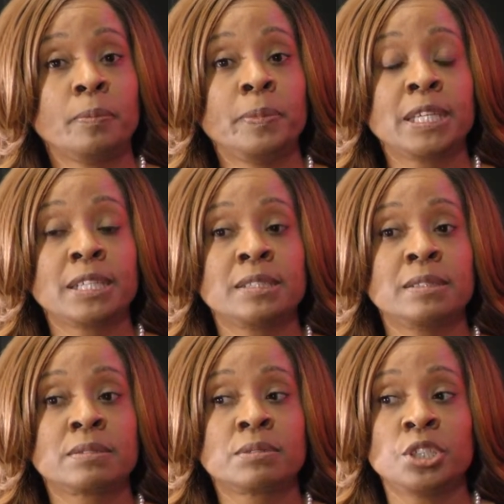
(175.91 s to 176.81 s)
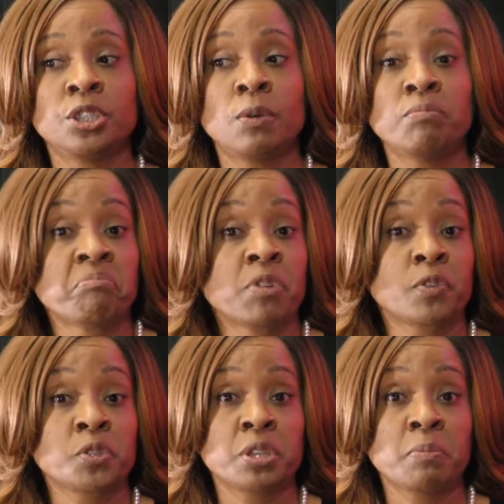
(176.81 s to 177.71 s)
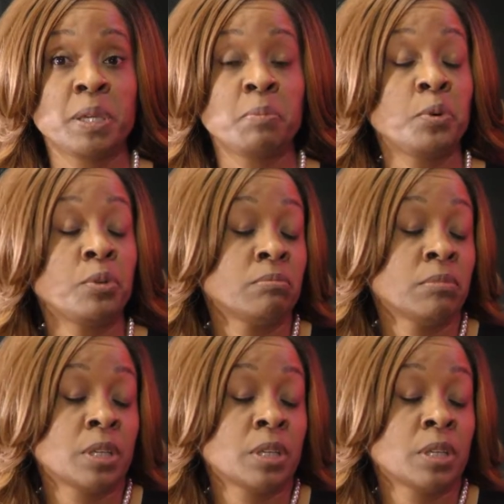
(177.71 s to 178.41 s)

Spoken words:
Because, for some people,